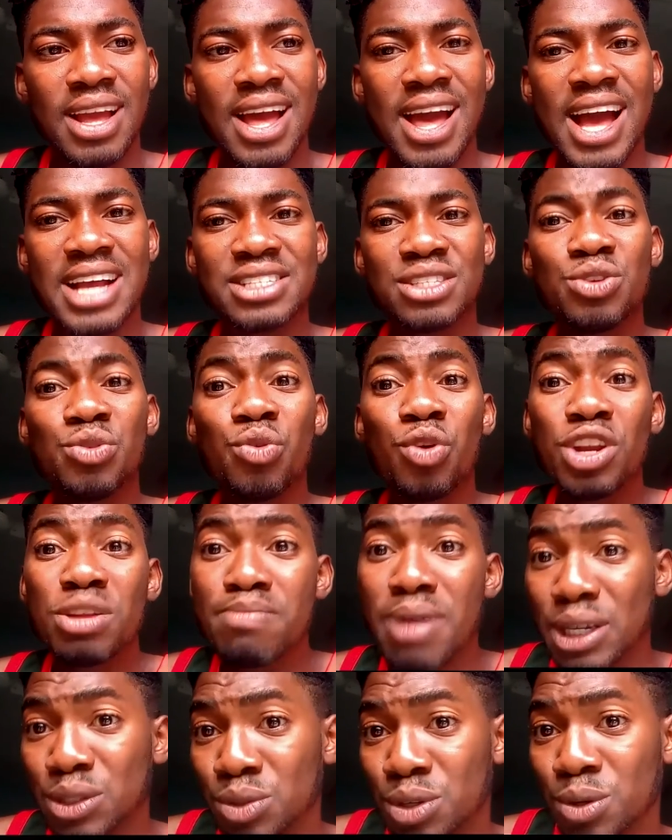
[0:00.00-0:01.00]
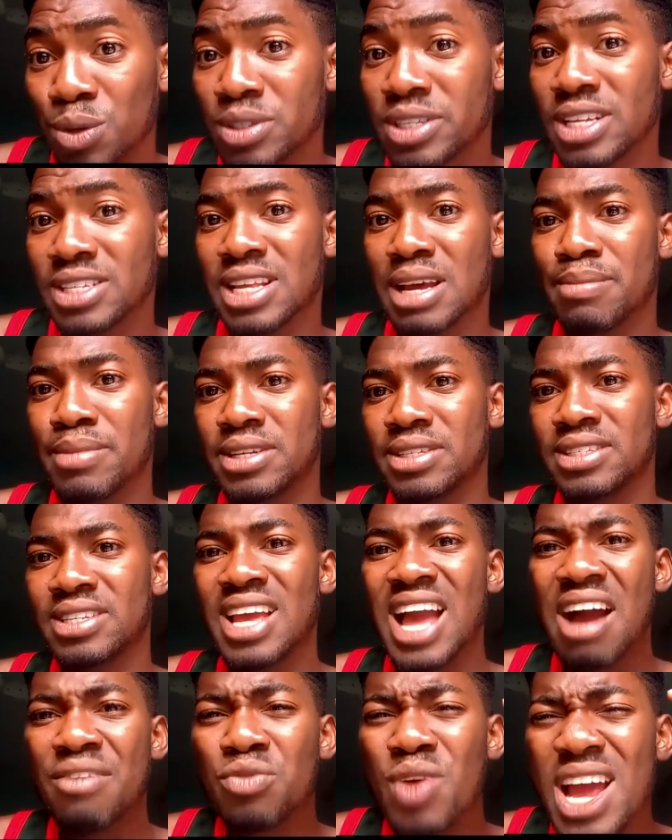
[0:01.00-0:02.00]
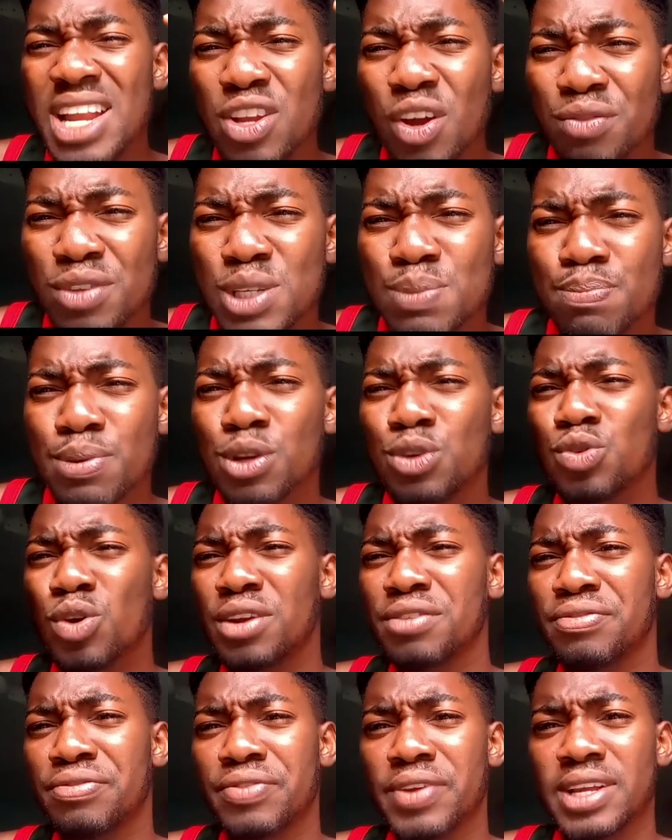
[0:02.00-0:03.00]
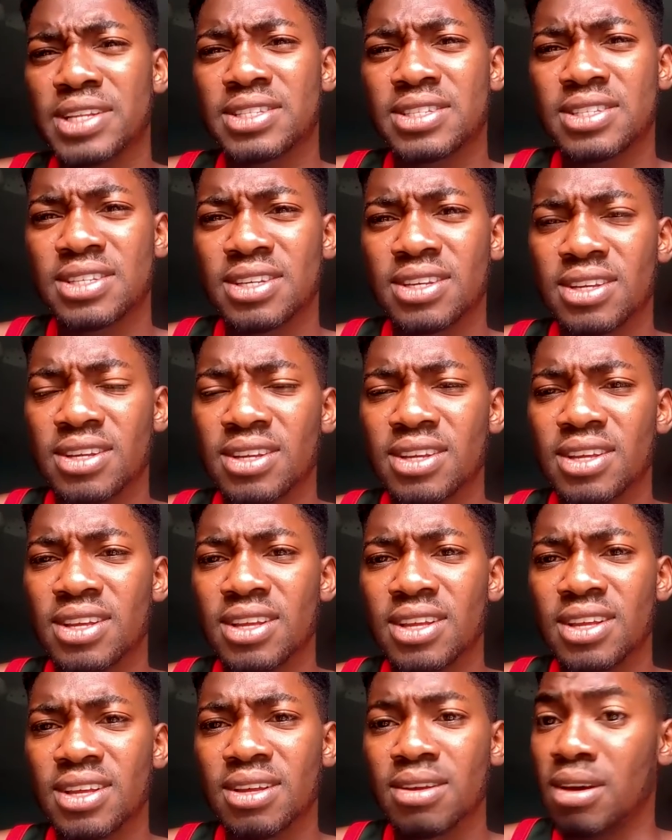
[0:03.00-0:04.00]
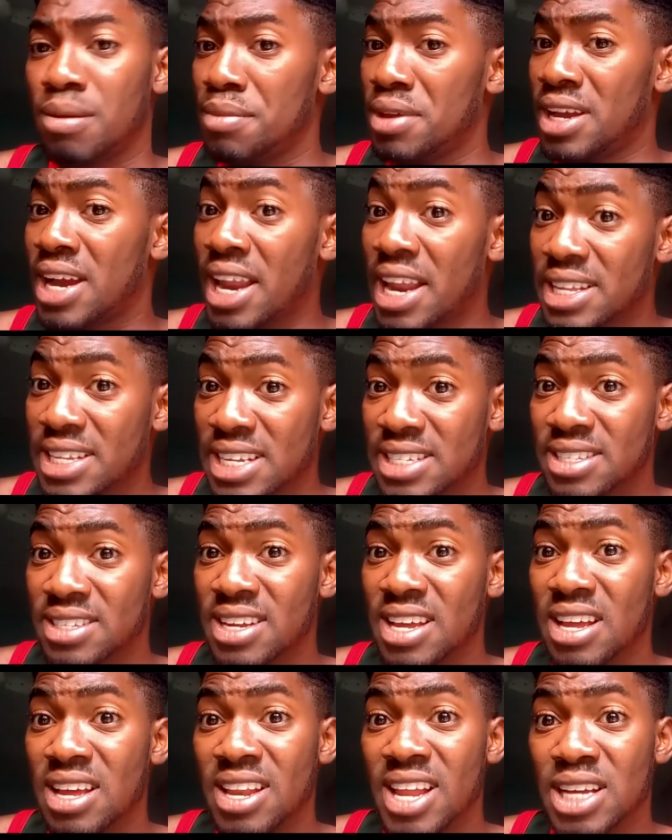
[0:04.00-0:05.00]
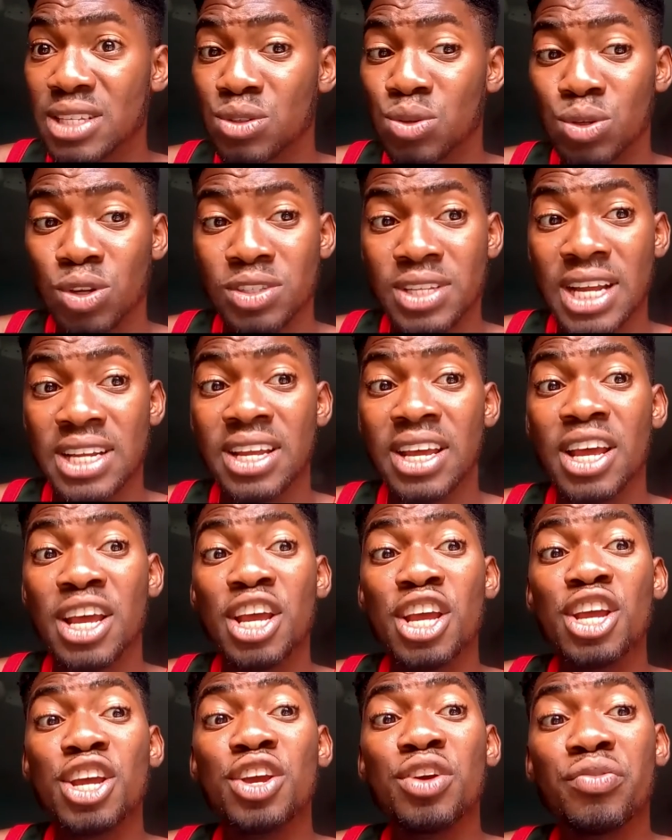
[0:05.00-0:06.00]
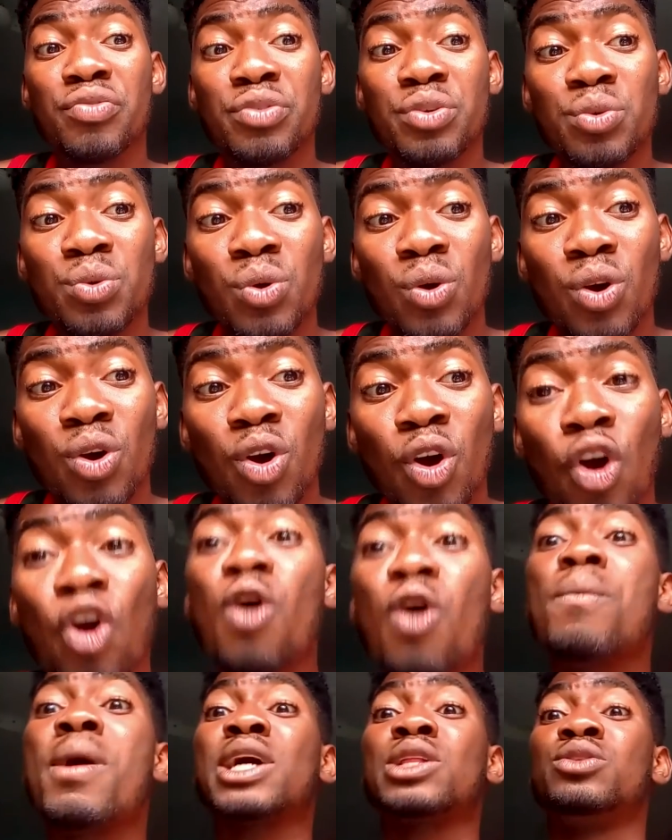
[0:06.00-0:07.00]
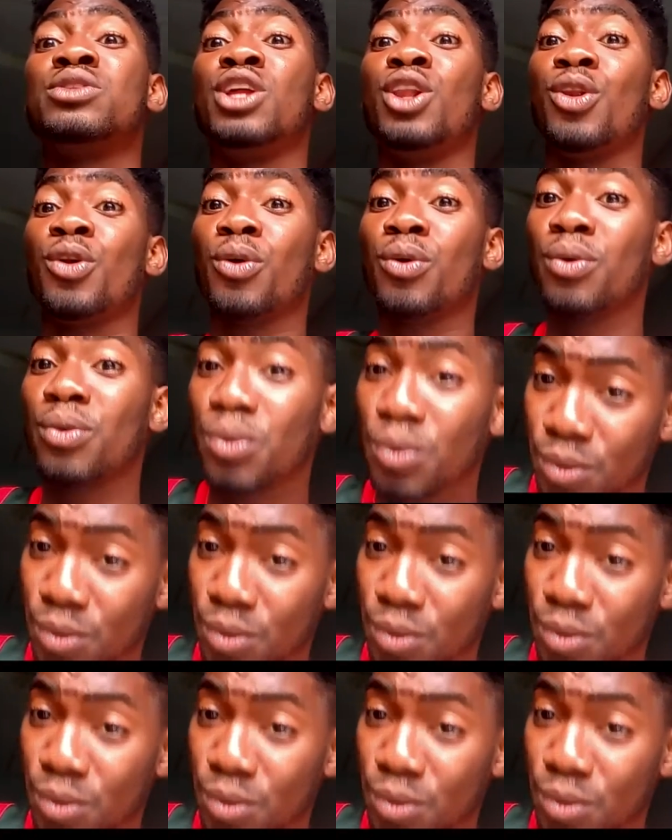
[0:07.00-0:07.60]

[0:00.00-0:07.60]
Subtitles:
are still running back to the Old Testament. They have no idea of the spiritual effects. I mean, Galatians 3 earlier told us that if you go back to the law,